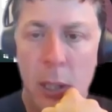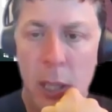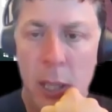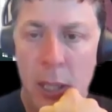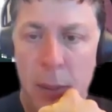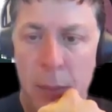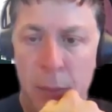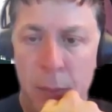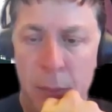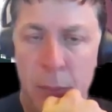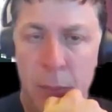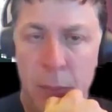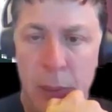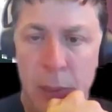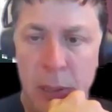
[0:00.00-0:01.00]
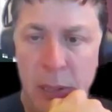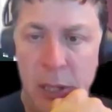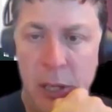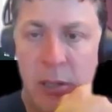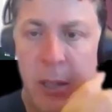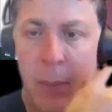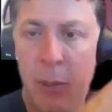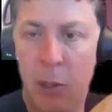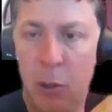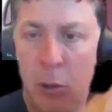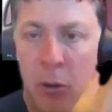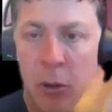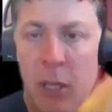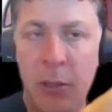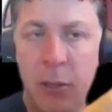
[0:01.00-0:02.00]
something that you're
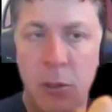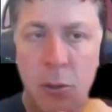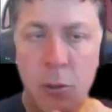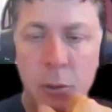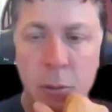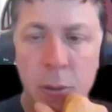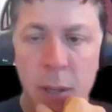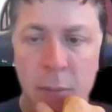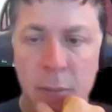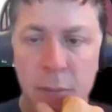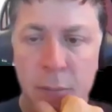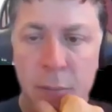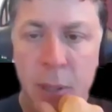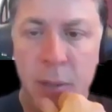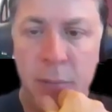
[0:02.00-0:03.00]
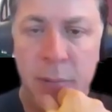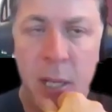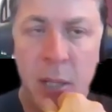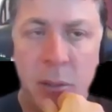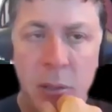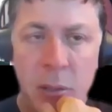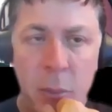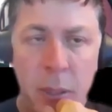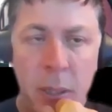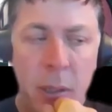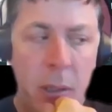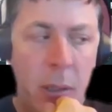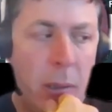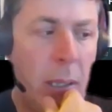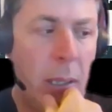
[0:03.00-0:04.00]
looking to do, be advanced a little bit.